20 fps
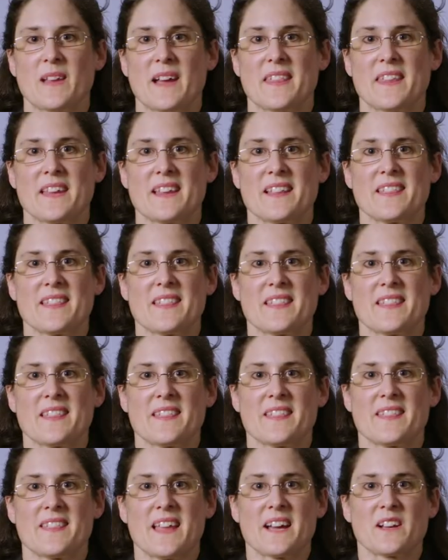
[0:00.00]
I think
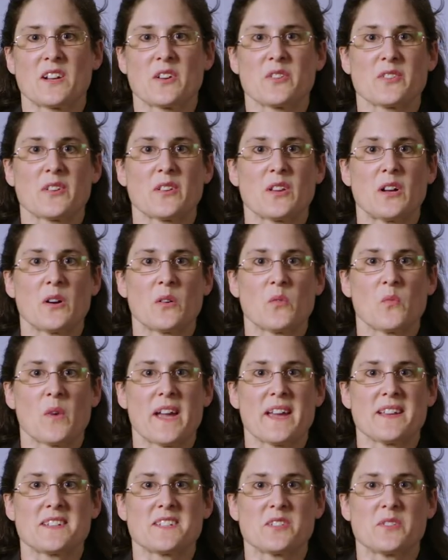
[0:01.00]
that goes a long
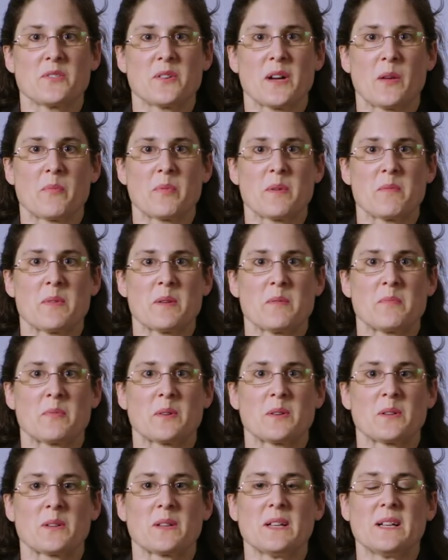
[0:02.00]
way to helping
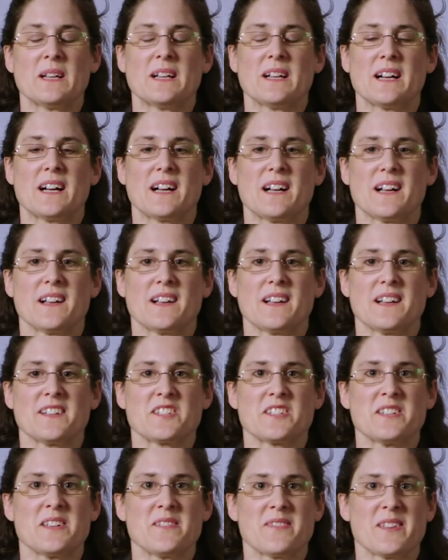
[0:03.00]
people uh,
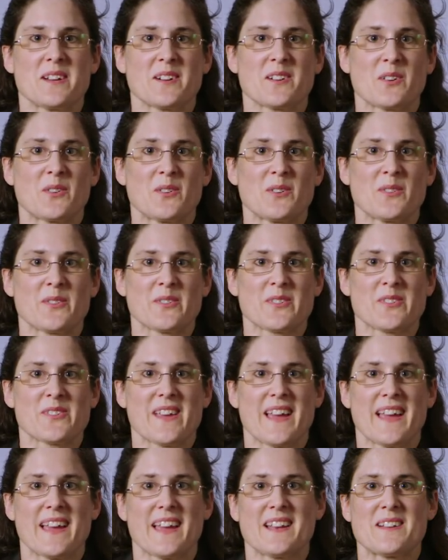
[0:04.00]
achieve their goals
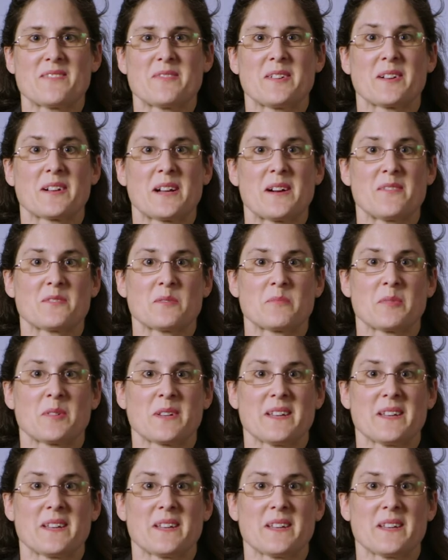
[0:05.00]
and feel comfortable